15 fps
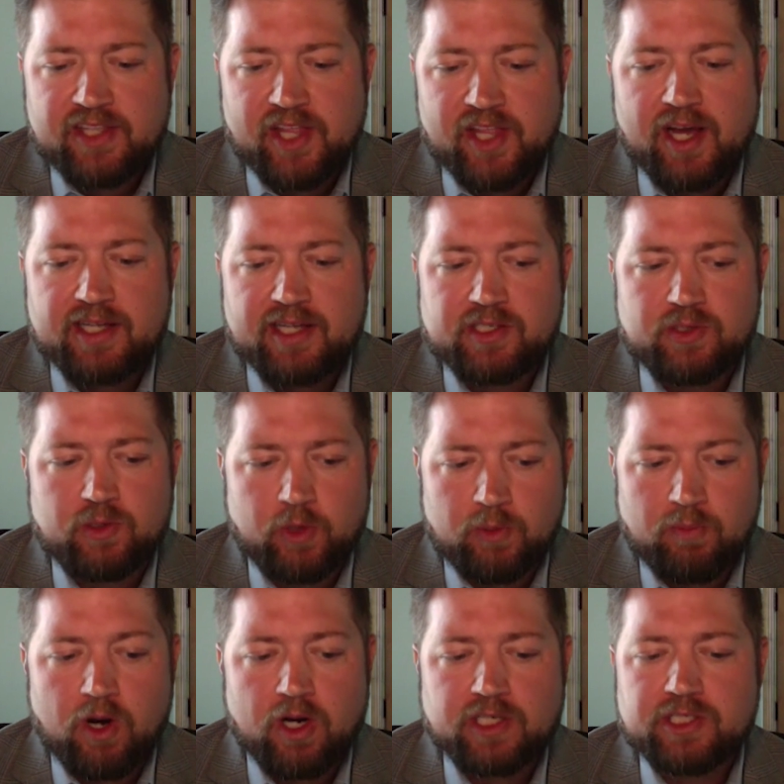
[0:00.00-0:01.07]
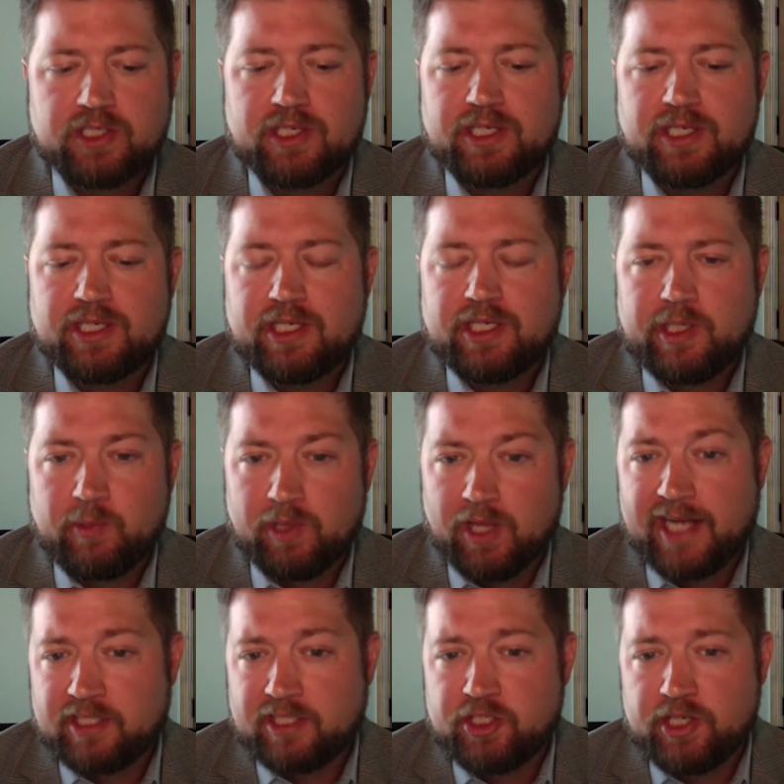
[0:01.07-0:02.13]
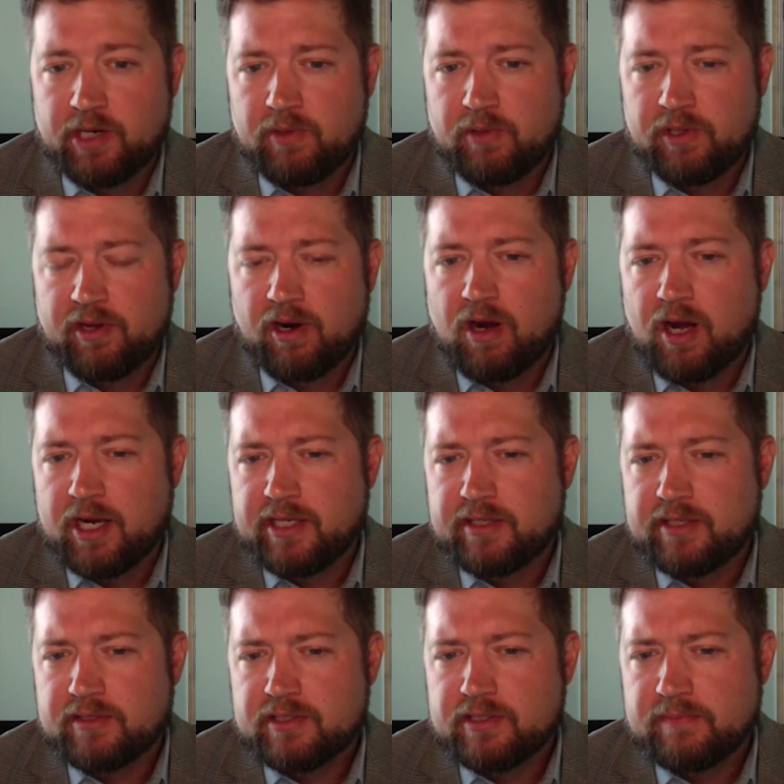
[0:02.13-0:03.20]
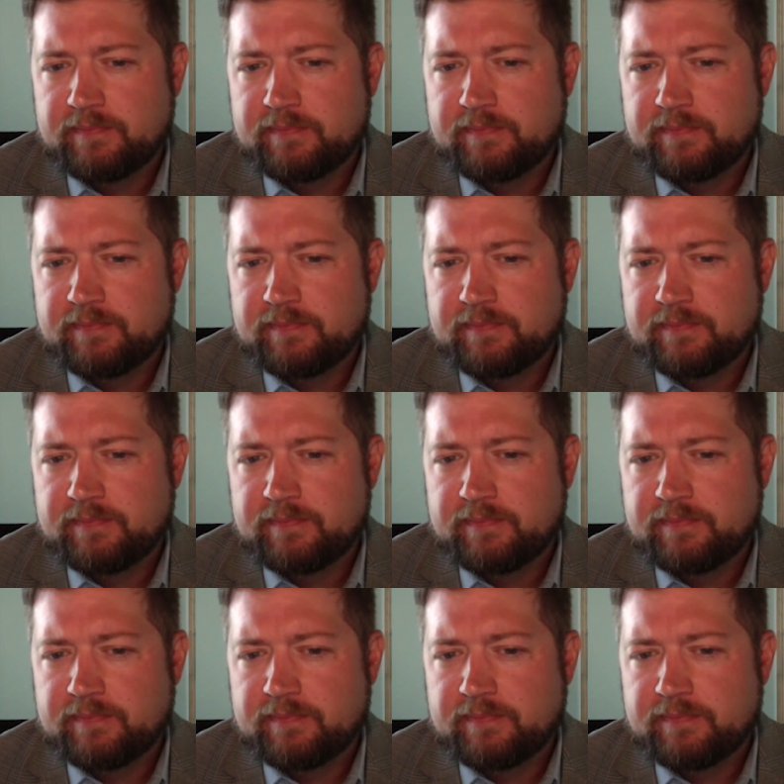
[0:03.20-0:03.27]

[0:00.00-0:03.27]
thoughts or remarks you would like to share with our audience?